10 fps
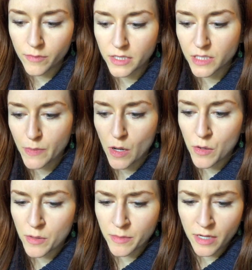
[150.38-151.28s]
This
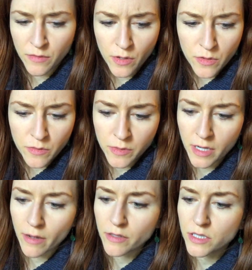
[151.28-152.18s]
poem I wrote when
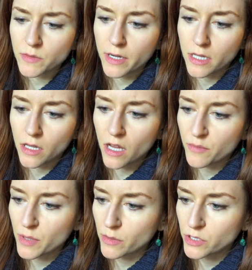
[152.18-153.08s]
I used to write a lot
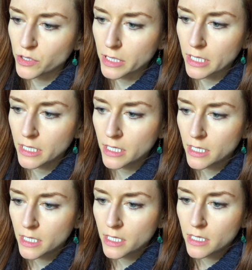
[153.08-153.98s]
of poetry
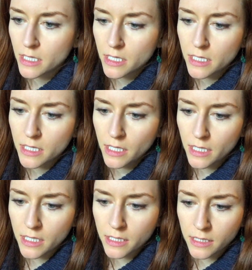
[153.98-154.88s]

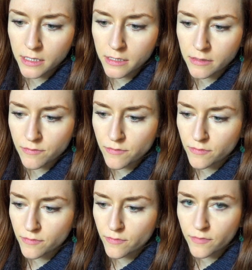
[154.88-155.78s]
in
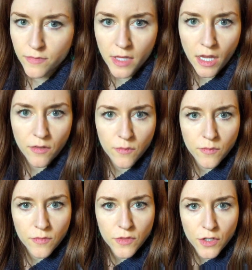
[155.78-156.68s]
like
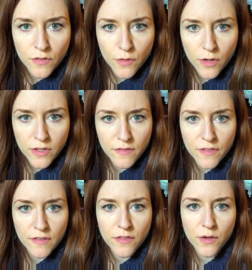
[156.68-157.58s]
third, fourth, and
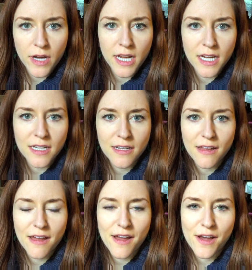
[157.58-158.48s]
fifth grade,
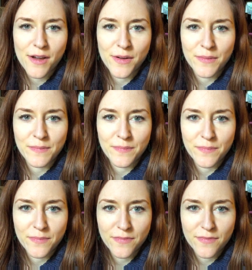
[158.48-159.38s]

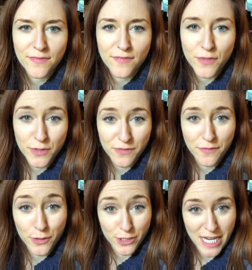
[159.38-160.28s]

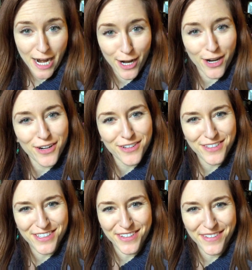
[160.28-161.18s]
for Dare
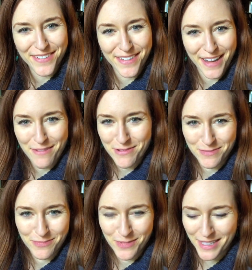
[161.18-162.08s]
too. Like I
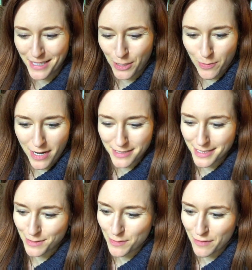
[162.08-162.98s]
would win little
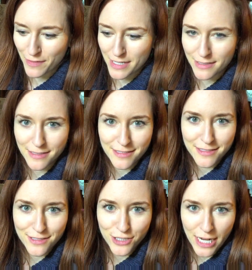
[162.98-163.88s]
prizes with my friend
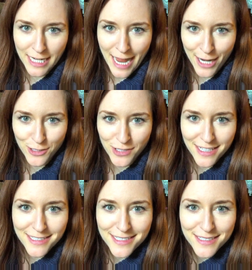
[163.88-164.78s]
Jenny
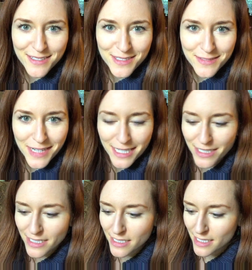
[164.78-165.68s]
Hendrix, who's a
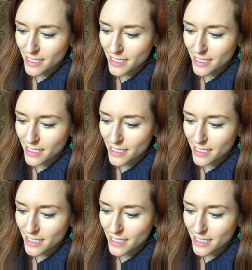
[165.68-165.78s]
writer.